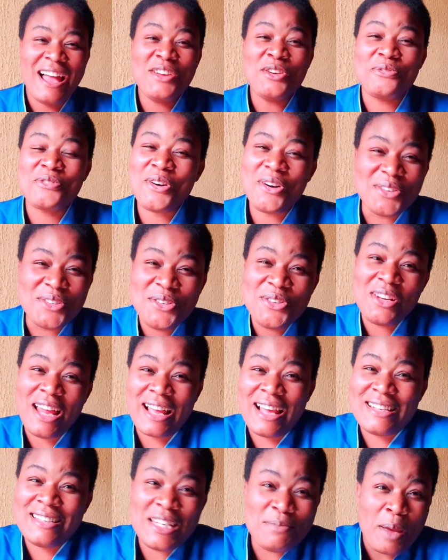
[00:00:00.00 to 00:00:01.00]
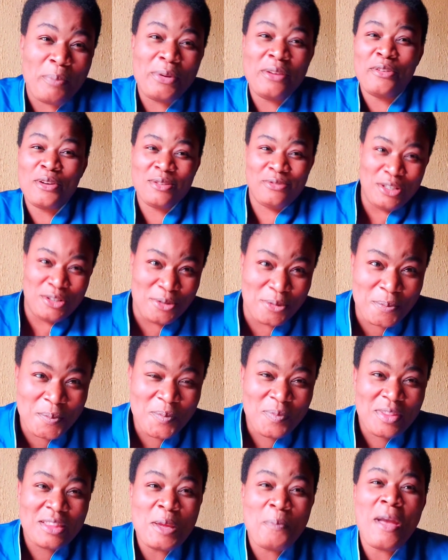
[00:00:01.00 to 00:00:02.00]
And of course, like I said in my previous video,
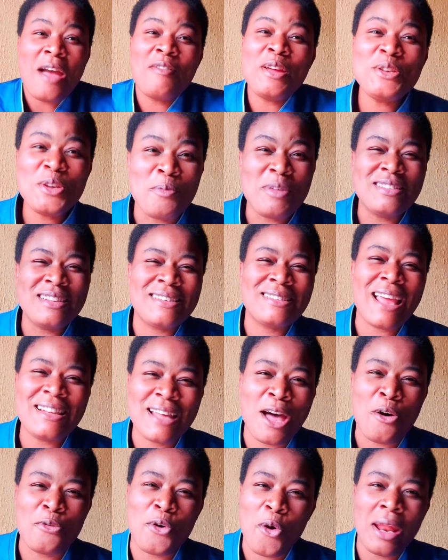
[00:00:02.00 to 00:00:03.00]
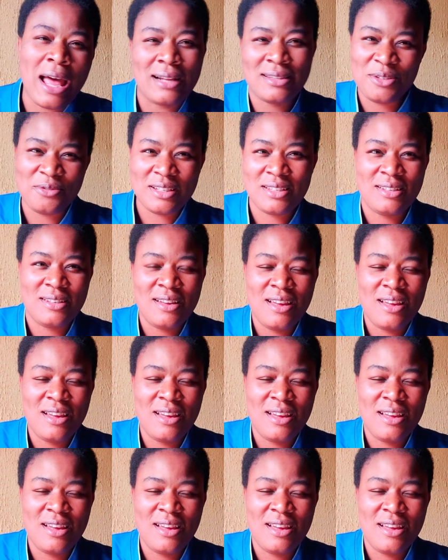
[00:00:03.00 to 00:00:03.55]
the perineum is the center of all activity.